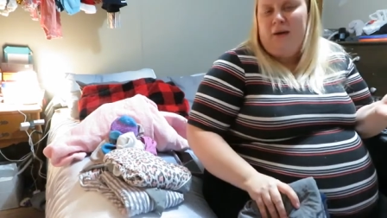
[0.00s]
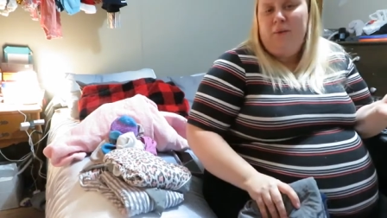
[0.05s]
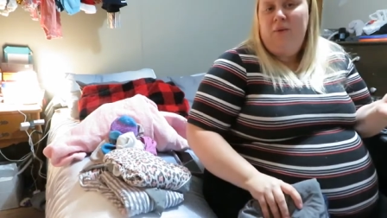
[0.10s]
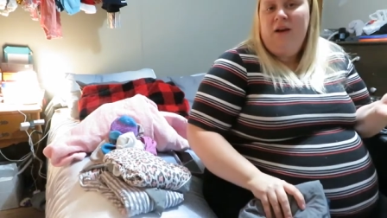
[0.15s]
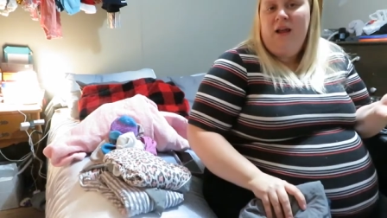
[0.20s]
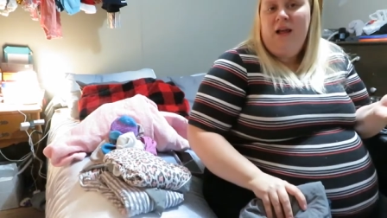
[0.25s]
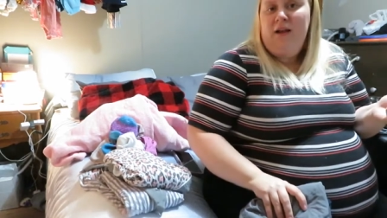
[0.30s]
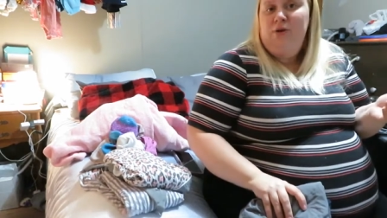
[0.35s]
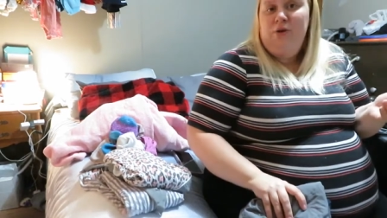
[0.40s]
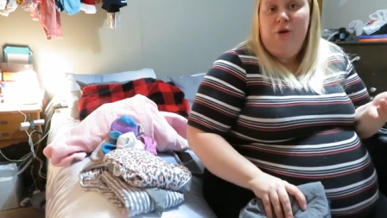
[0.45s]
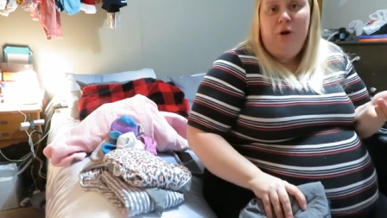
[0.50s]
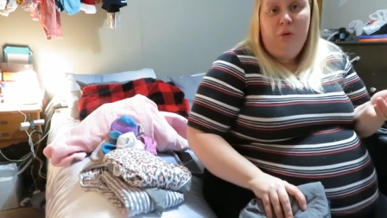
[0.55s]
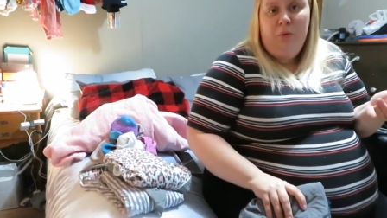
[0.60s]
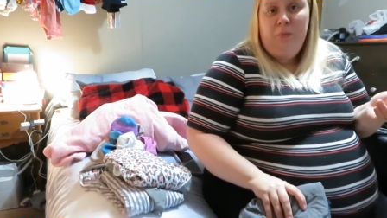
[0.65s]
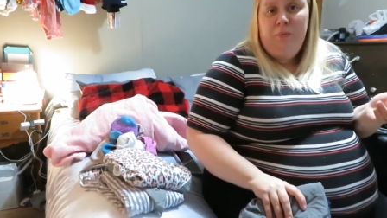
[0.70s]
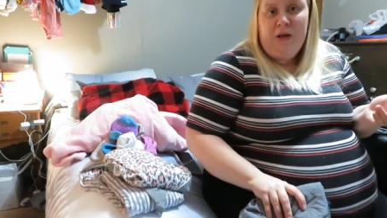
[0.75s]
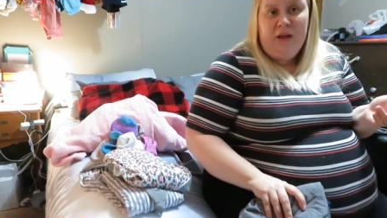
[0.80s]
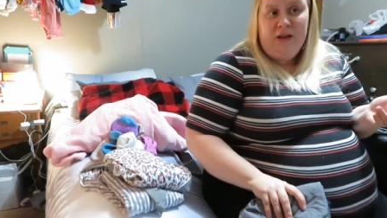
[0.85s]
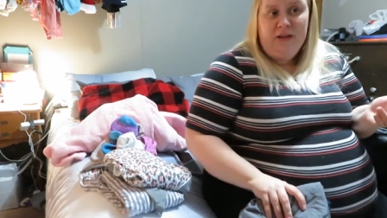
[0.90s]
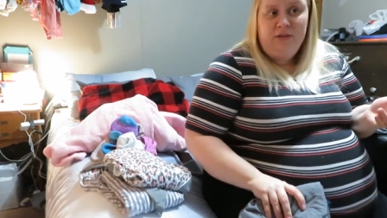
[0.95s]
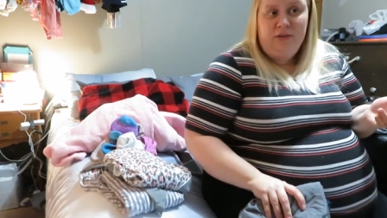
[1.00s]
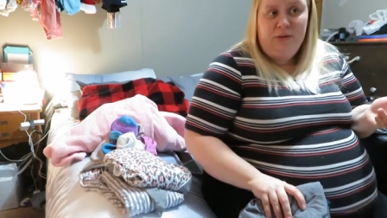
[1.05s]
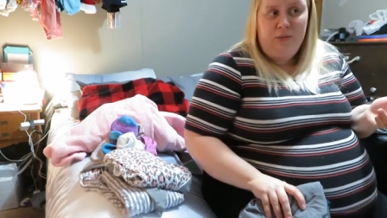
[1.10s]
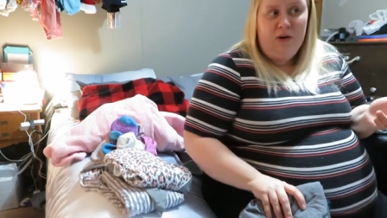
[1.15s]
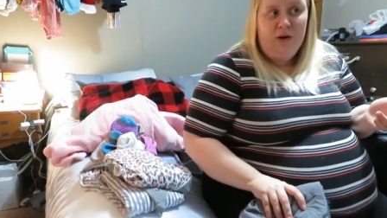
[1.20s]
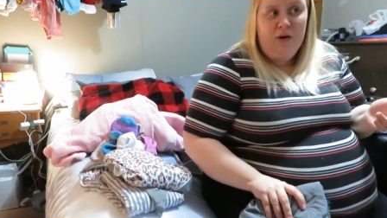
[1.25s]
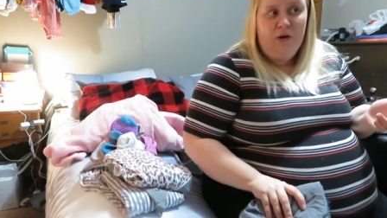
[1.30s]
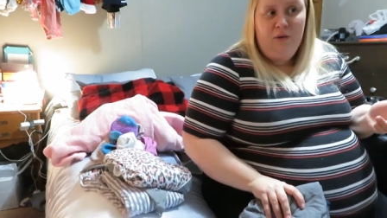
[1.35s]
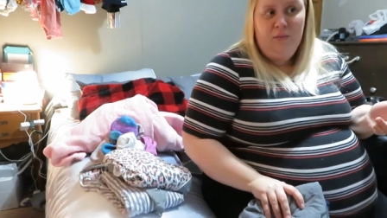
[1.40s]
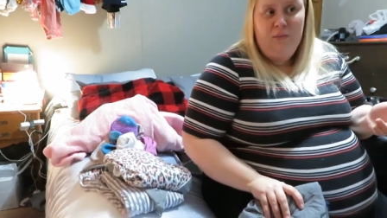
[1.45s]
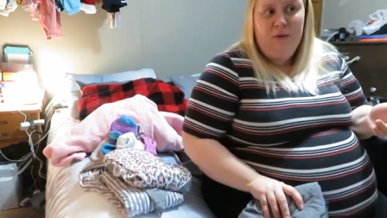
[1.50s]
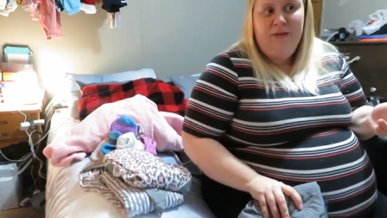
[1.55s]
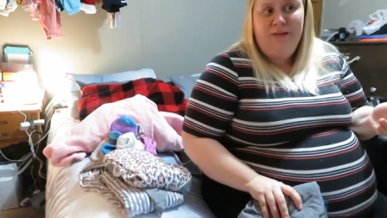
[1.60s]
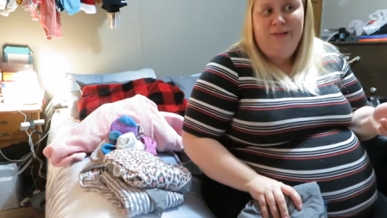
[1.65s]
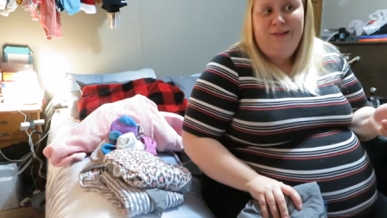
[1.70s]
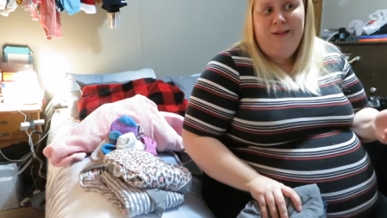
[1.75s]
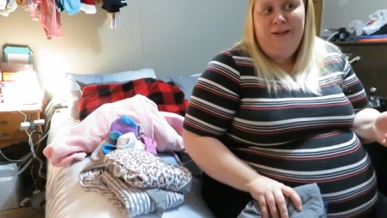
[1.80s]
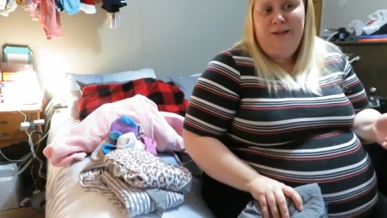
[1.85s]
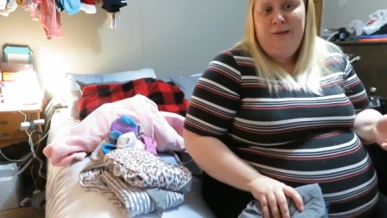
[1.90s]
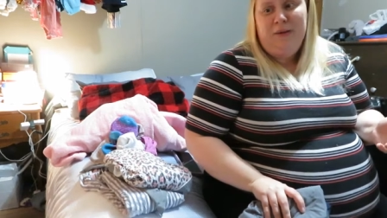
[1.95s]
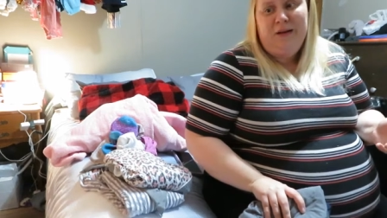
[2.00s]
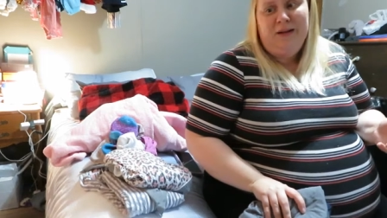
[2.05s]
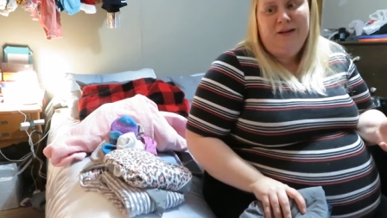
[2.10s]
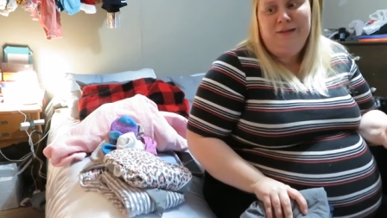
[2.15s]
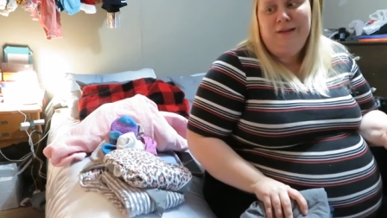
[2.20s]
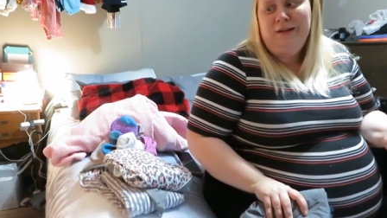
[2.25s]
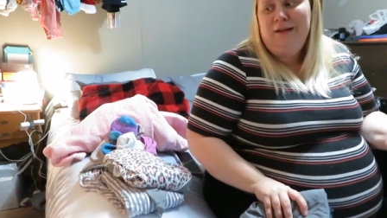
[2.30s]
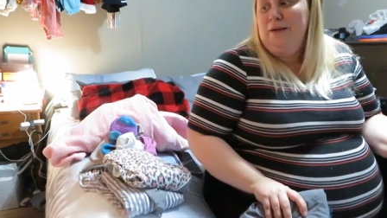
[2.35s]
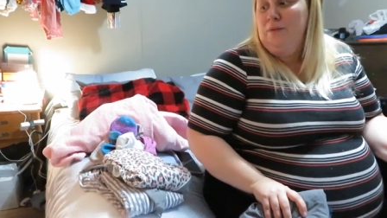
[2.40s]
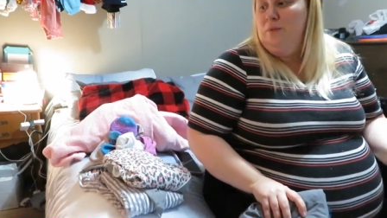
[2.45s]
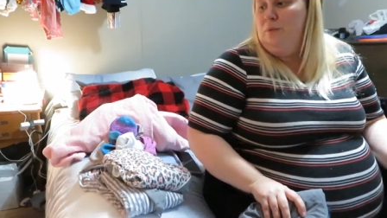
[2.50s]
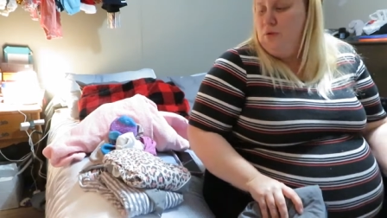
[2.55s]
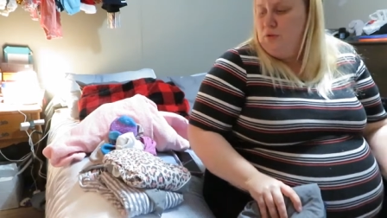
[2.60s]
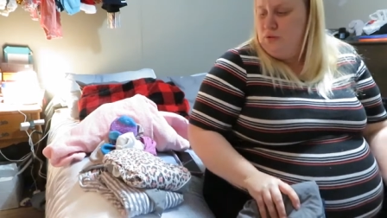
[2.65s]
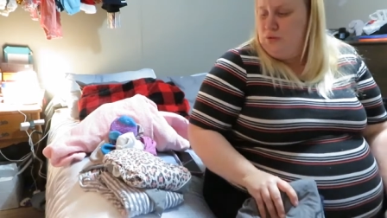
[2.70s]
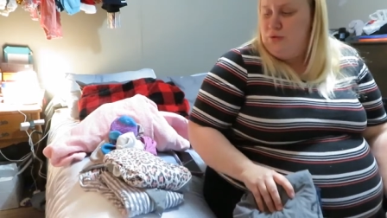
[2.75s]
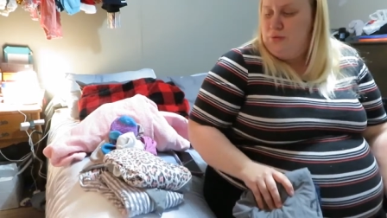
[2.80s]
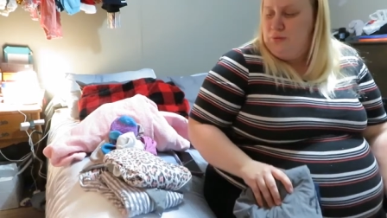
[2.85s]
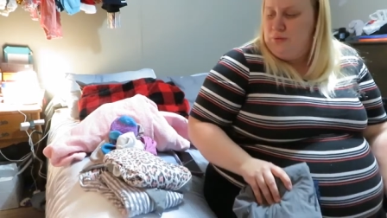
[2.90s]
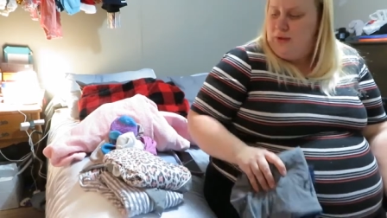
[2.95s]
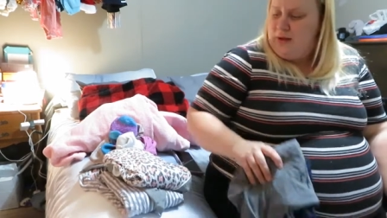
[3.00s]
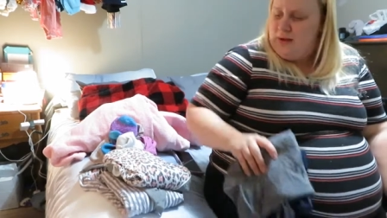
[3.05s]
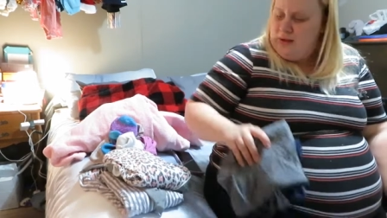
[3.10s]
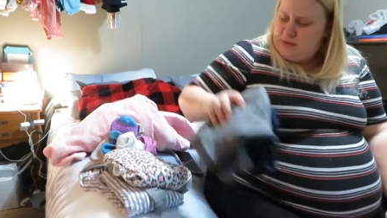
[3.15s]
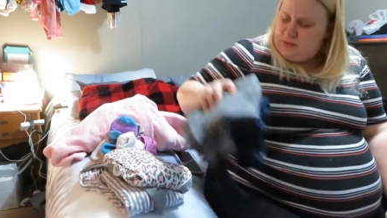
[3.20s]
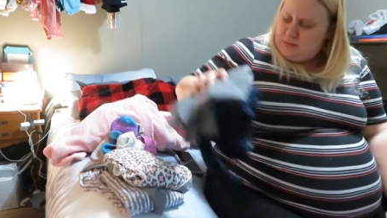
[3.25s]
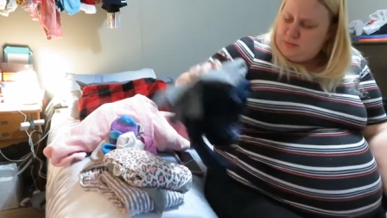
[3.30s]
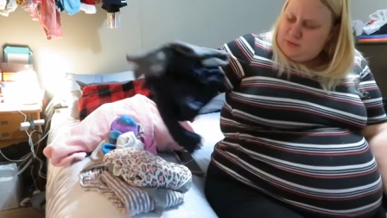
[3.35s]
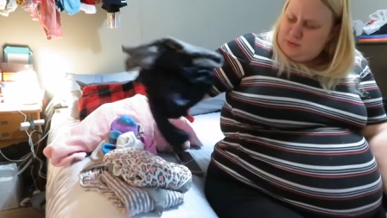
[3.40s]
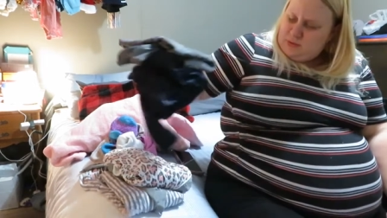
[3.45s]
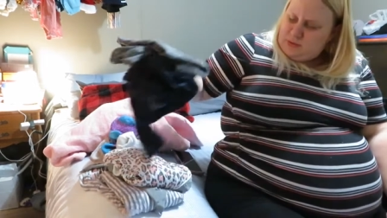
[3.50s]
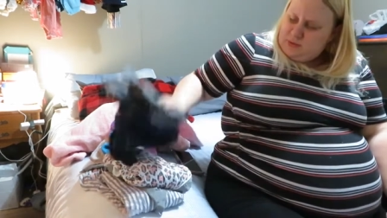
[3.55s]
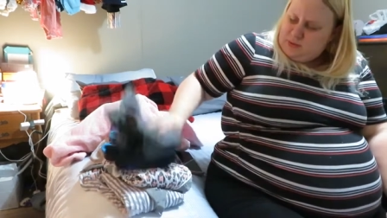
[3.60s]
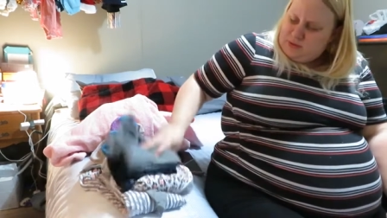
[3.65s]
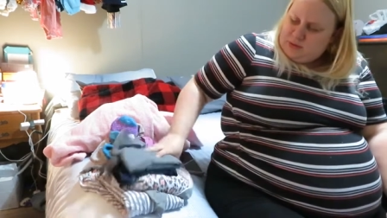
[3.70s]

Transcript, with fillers: I would have had no pants to wear home other than the pants that I wore to the hospital.